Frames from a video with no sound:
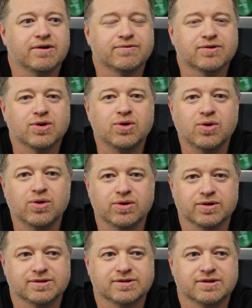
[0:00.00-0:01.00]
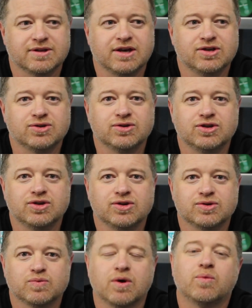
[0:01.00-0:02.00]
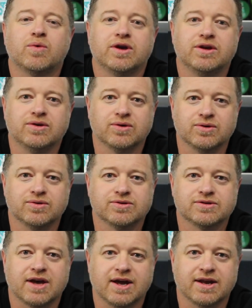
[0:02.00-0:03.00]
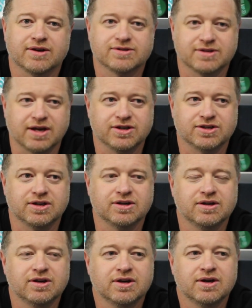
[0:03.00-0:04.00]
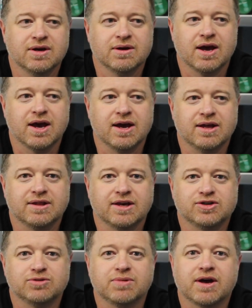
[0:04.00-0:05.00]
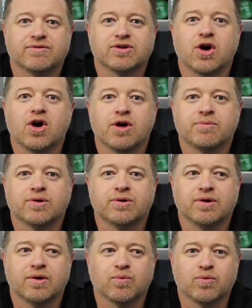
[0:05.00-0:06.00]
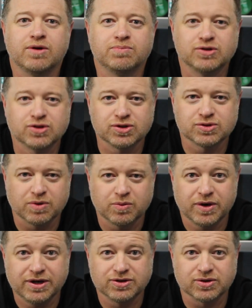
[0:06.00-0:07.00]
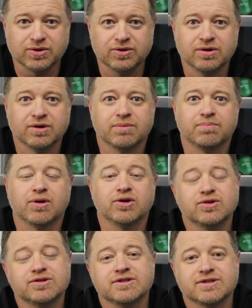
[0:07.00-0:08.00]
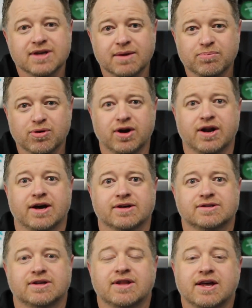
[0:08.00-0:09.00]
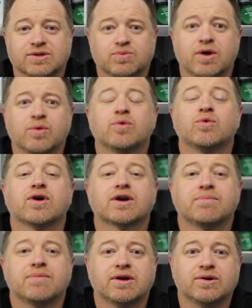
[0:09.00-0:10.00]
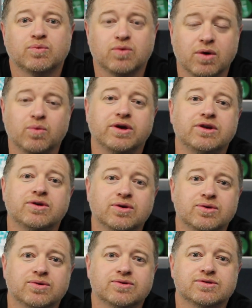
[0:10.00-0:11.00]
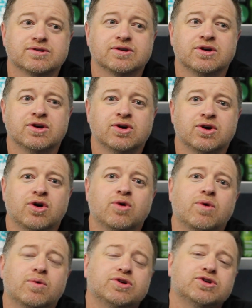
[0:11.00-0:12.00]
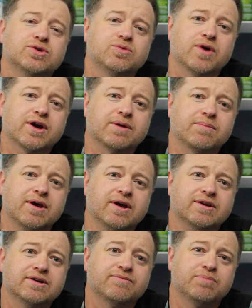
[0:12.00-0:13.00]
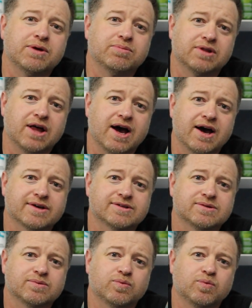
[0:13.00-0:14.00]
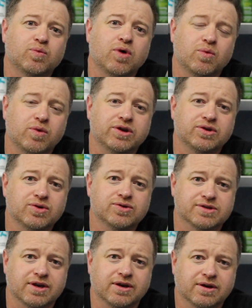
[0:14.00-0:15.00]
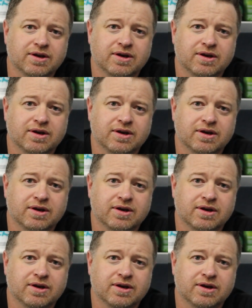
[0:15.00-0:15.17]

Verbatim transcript: Of course, they should use what we at our station and they should be able to go home and reproduce what we do by using the same product and that's why we recommend what we use or what we should recommend if people ask what we're using.